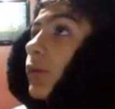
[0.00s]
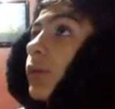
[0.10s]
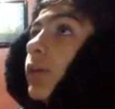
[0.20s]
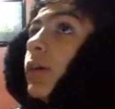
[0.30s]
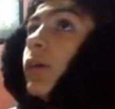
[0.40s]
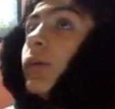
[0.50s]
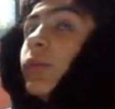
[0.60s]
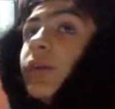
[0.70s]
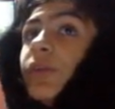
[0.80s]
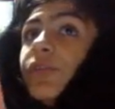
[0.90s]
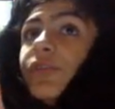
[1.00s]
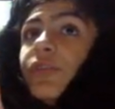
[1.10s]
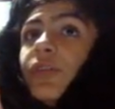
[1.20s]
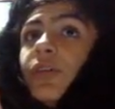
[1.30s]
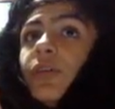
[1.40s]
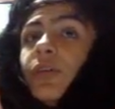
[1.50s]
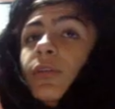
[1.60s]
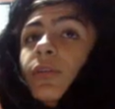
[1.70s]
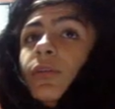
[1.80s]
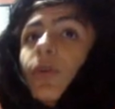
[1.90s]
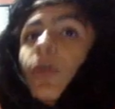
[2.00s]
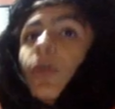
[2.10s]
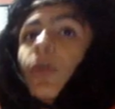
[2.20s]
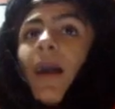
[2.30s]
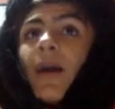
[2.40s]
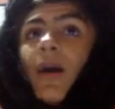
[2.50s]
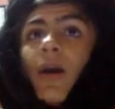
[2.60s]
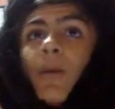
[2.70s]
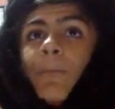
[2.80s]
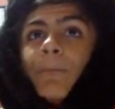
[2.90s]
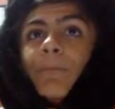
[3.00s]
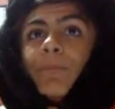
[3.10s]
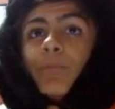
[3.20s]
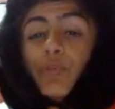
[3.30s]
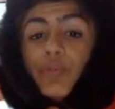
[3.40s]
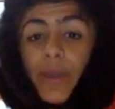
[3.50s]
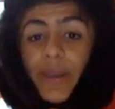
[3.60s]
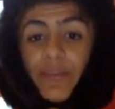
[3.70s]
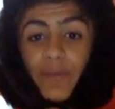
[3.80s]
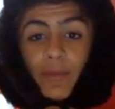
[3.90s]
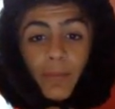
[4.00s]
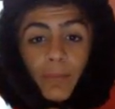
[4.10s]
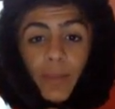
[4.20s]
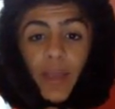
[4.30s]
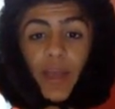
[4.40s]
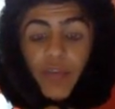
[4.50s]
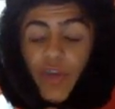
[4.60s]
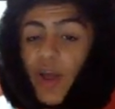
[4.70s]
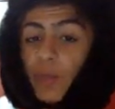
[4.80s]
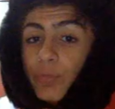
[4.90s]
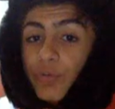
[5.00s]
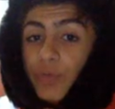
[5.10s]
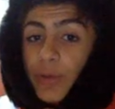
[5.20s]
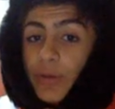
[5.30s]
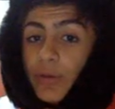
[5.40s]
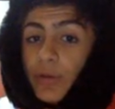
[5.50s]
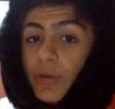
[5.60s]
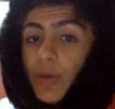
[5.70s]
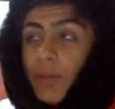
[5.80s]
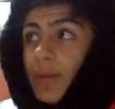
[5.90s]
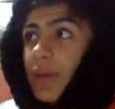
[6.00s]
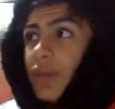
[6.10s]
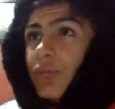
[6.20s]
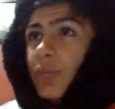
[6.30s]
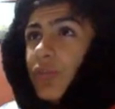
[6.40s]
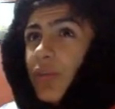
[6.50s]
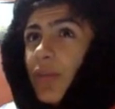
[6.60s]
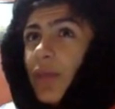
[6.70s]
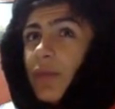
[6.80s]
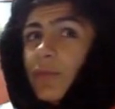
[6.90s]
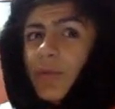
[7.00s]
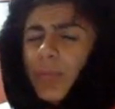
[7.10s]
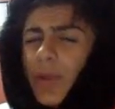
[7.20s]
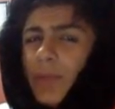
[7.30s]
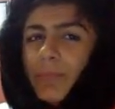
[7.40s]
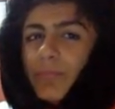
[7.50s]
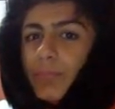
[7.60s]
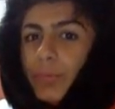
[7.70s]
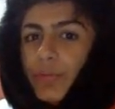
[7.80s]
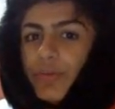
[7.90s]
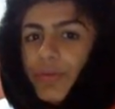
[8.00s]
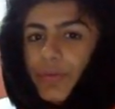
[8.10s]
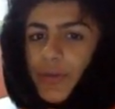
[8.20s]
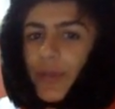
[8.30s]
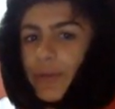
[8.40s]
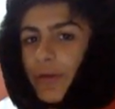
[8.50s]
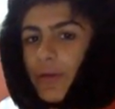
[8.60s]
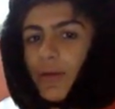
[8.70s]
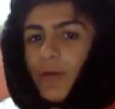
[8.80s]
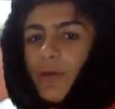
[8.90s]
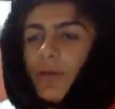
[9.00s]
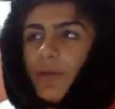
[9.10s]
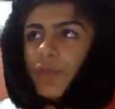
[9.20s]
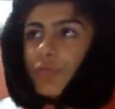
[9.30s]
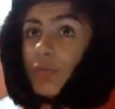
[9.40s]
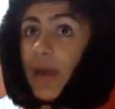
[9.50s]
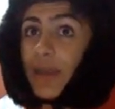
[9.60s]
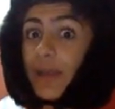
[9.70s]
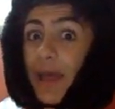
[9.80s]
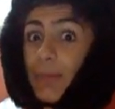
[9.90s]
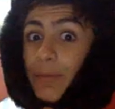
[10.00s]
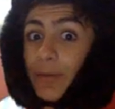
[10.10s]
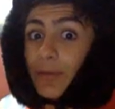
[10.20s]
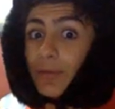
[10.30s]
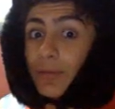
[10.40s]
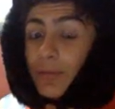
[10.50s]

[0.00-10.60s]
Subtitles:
What else? Oh yeah, Bruce Wayne is in it, like child Bruce Wayne. I'm not gonna get too much into that. You can probably put two and two together. There's a riot happening.